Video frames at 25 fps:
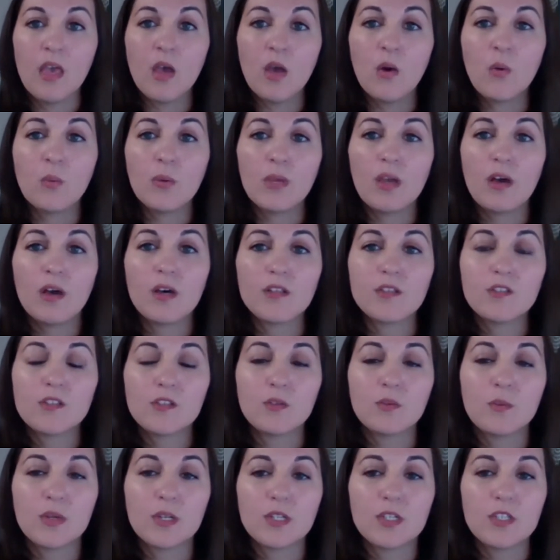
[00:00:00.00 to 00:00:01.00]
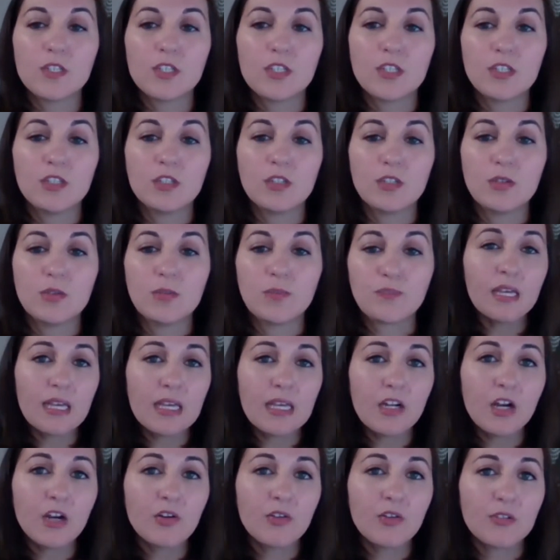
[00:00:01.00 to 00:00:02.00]
We also want to,
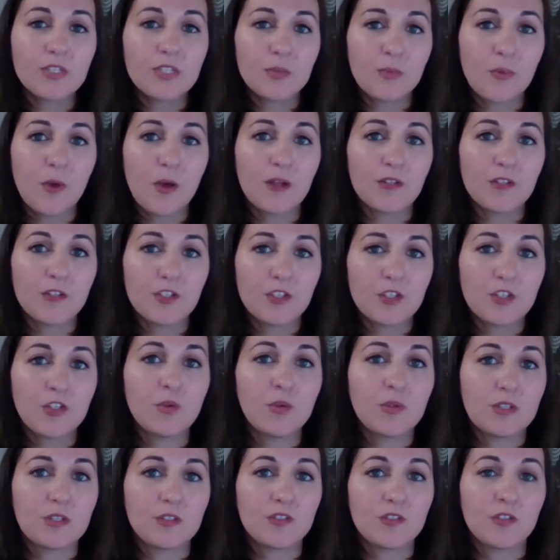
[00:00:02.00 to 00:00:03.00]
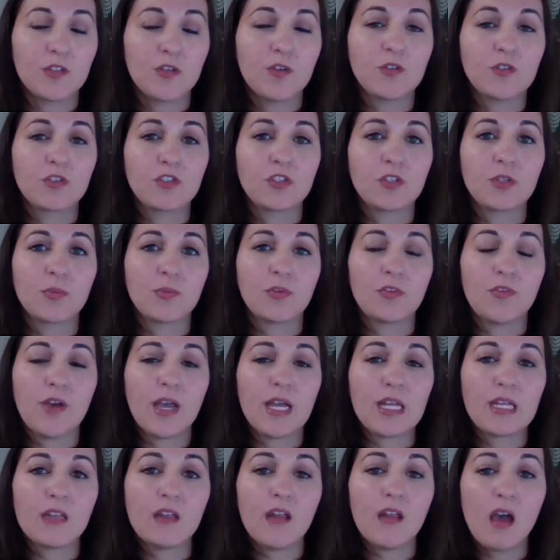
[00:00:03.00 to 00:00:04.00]
in our response to a disclosure,
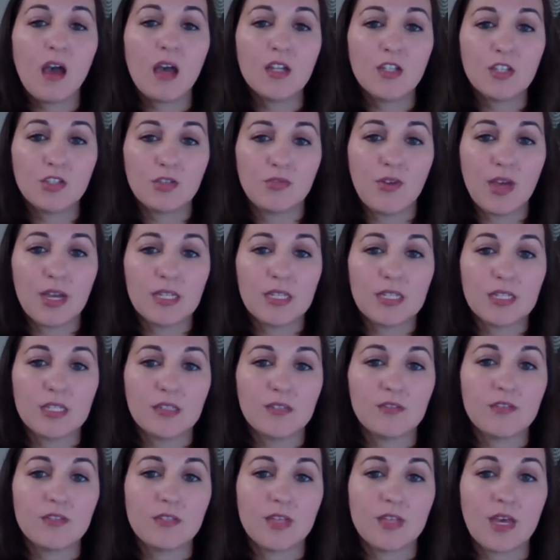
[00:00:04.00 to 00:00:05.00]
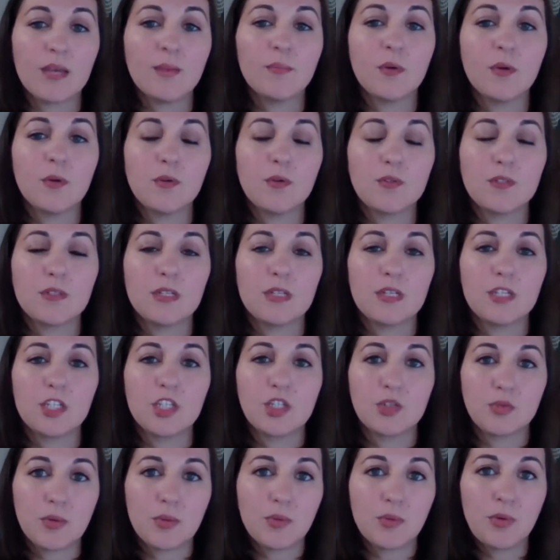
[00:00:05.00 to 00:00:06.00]
provide non-directive signposting
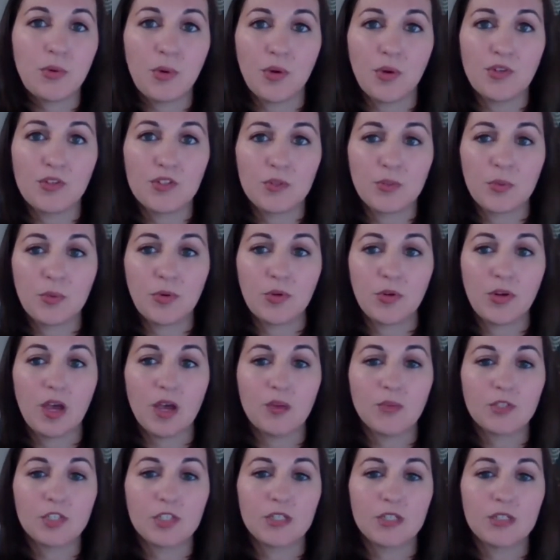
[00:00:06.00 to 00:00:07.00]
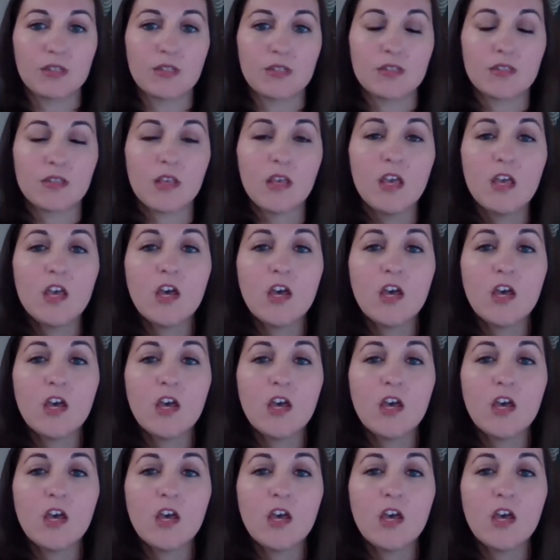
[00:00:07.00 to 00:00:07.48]
to report and support options